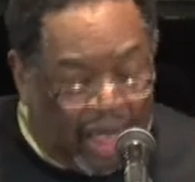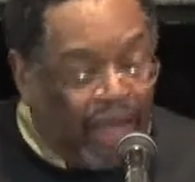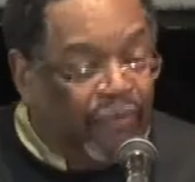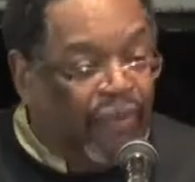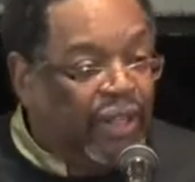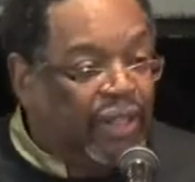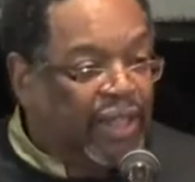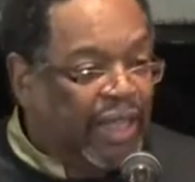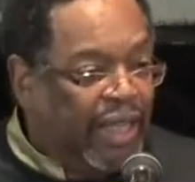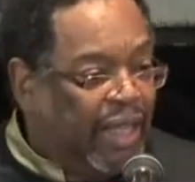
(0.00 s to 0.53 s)

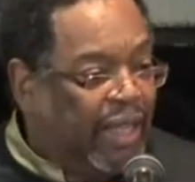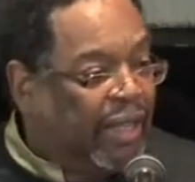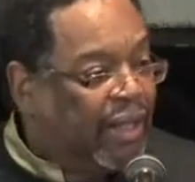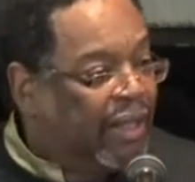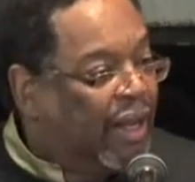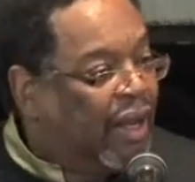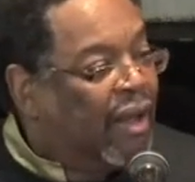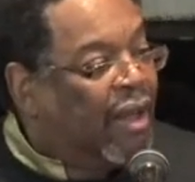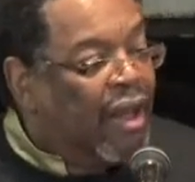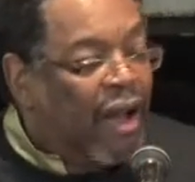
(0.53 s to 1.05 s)
even
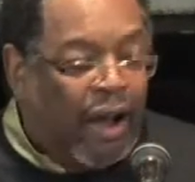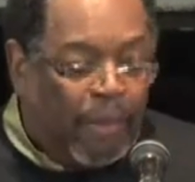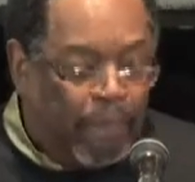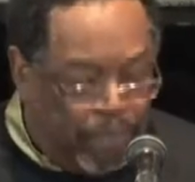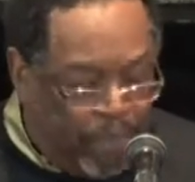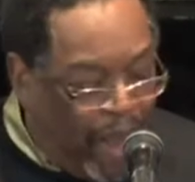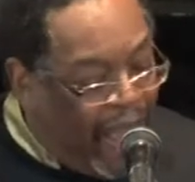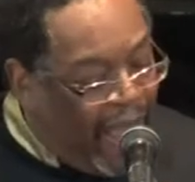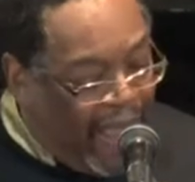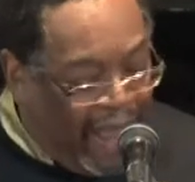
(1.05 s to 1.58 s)
in
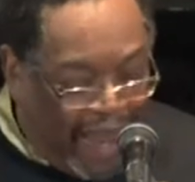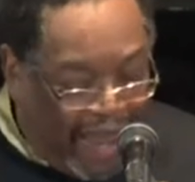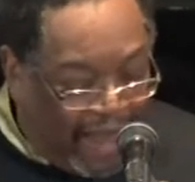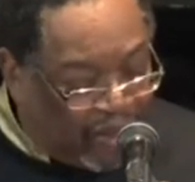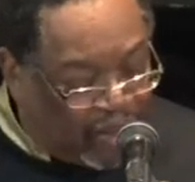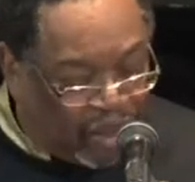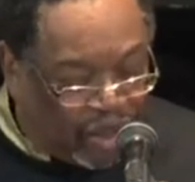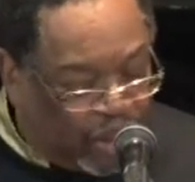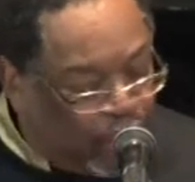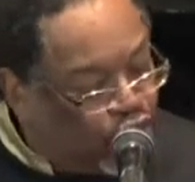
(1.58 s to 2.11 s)
a
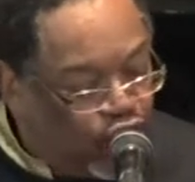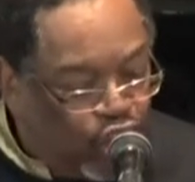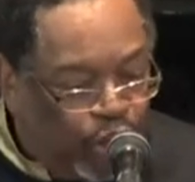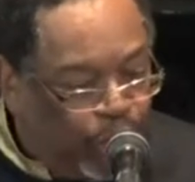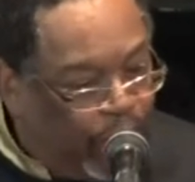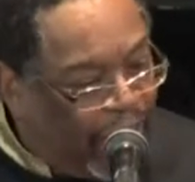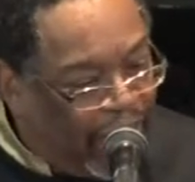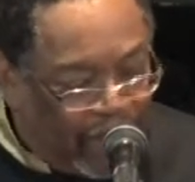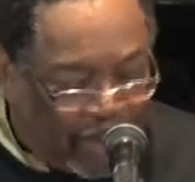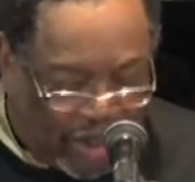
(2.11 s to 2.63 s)
bad
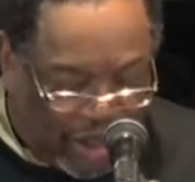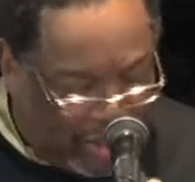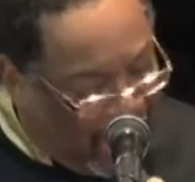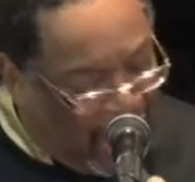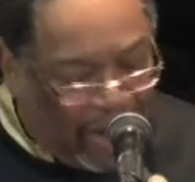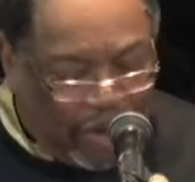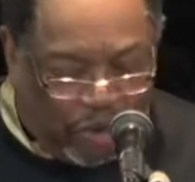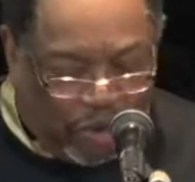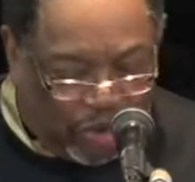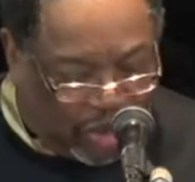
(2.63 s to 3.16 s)
situation.
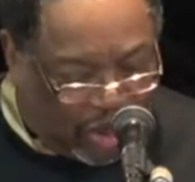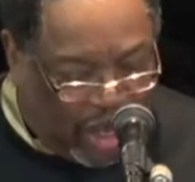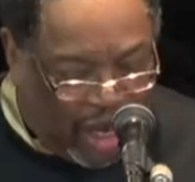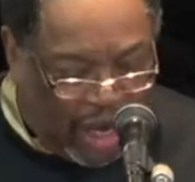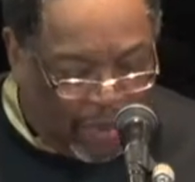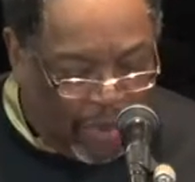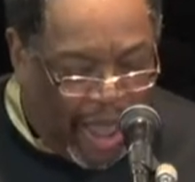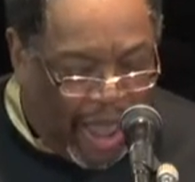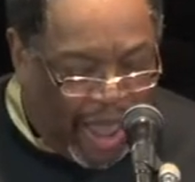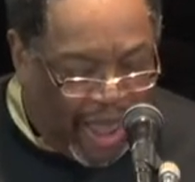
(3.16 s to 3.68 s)
Can you
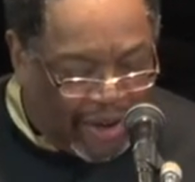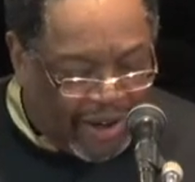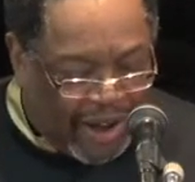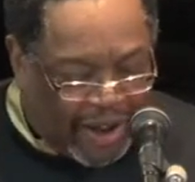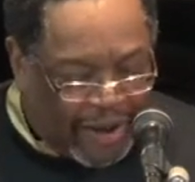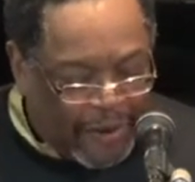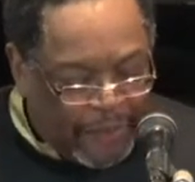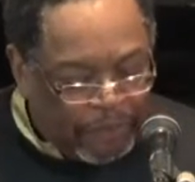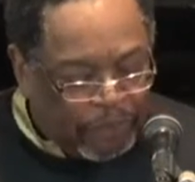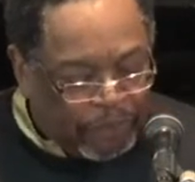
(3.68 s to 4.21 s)
say amen?
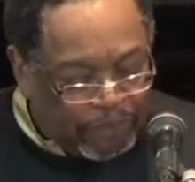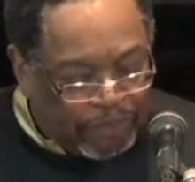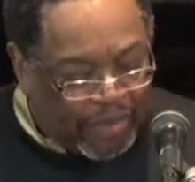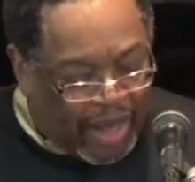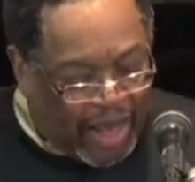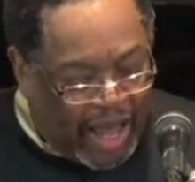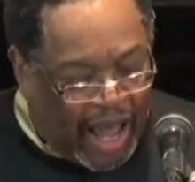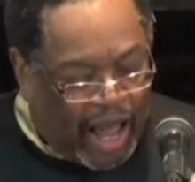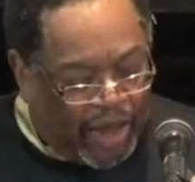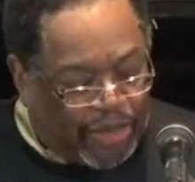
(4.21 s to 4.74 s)

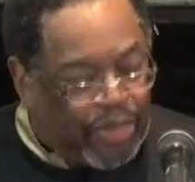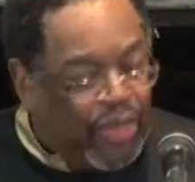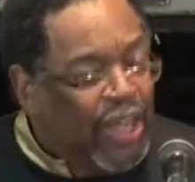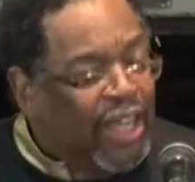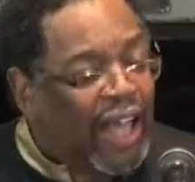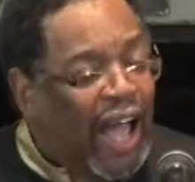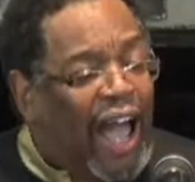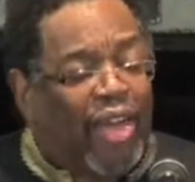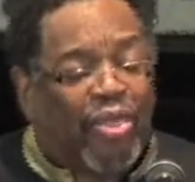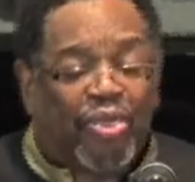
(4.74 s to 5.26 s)
I
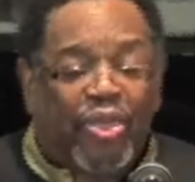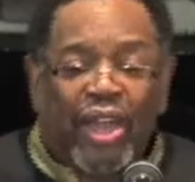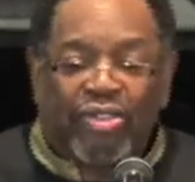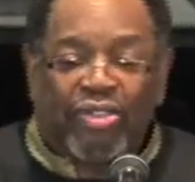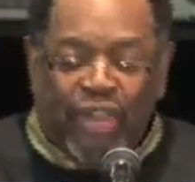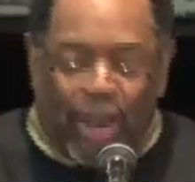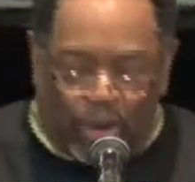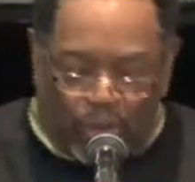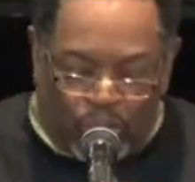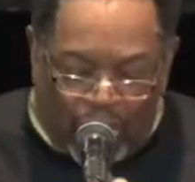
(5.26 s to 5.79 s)
think I
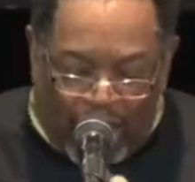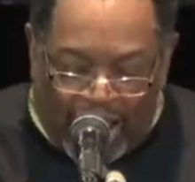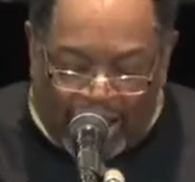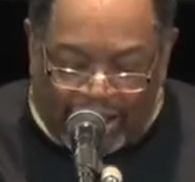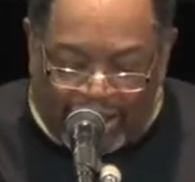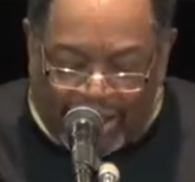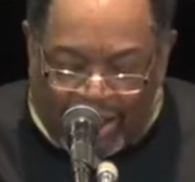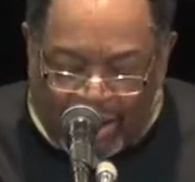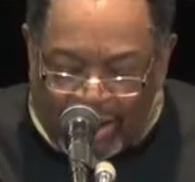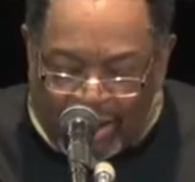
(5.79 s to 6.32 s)
think that
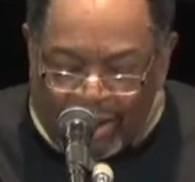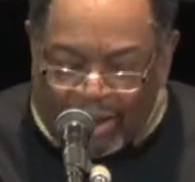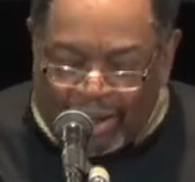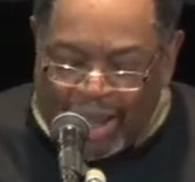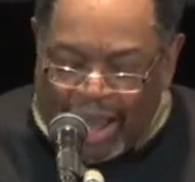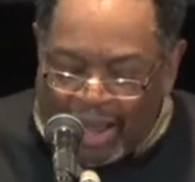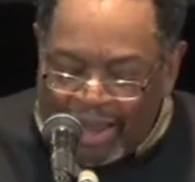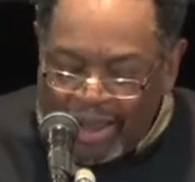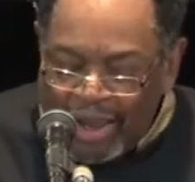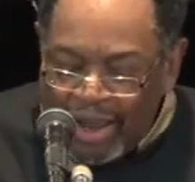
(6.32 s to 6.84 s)
right here
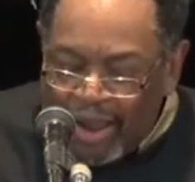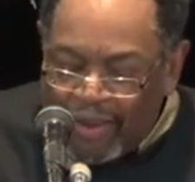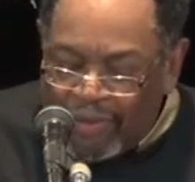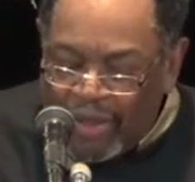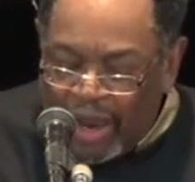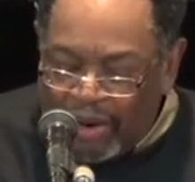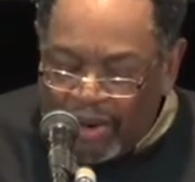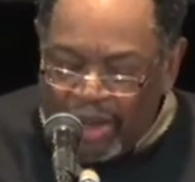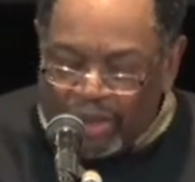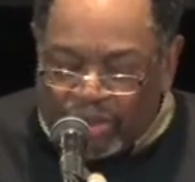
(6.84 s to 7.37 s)

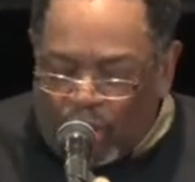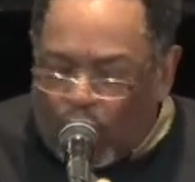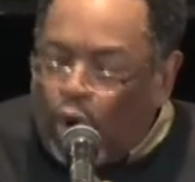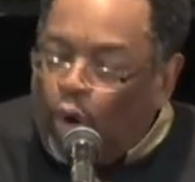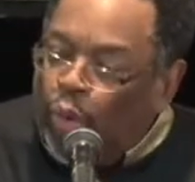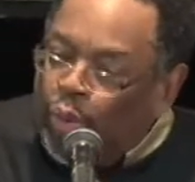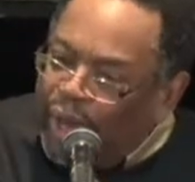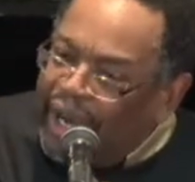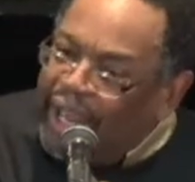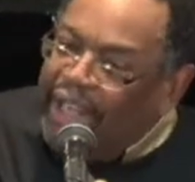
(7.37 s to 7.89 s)
there is
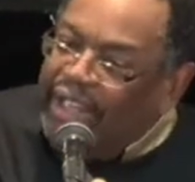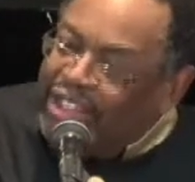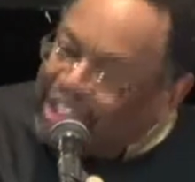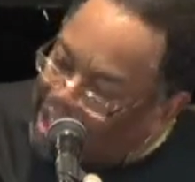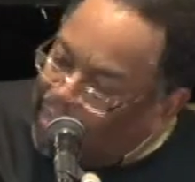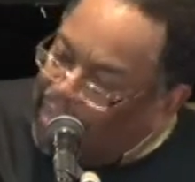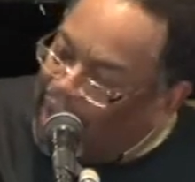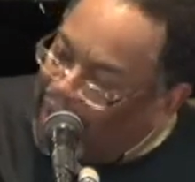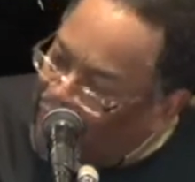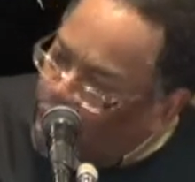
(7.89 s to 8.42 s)
already
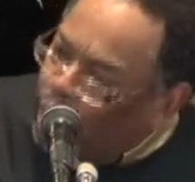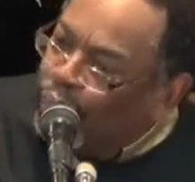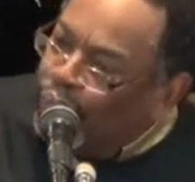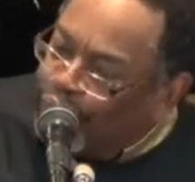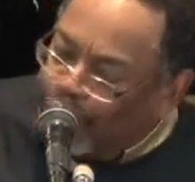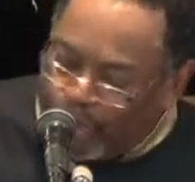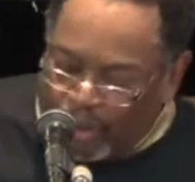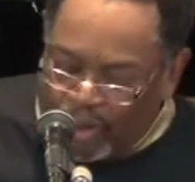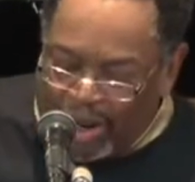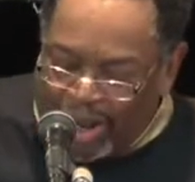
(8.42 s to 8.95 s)
some help
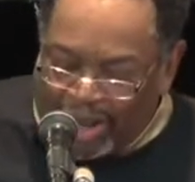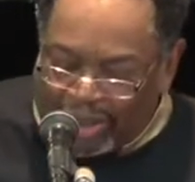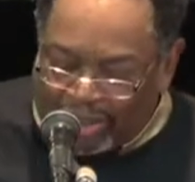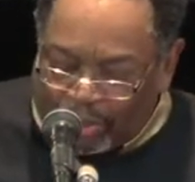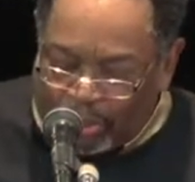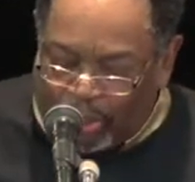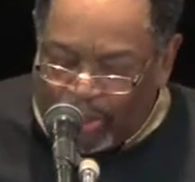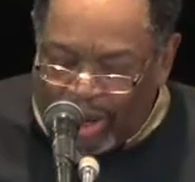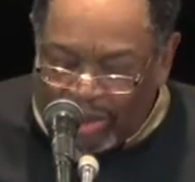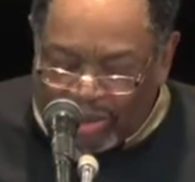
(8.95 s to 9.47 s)
for
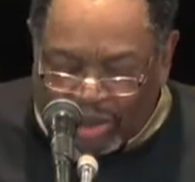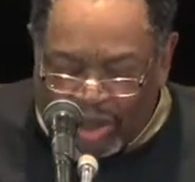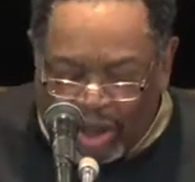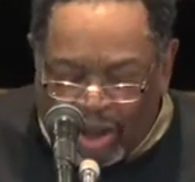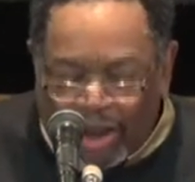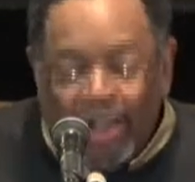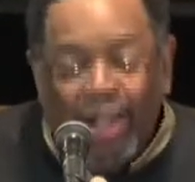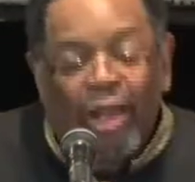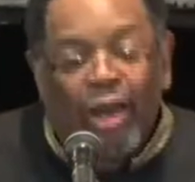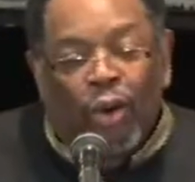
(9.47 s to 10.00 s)
us. Praise God.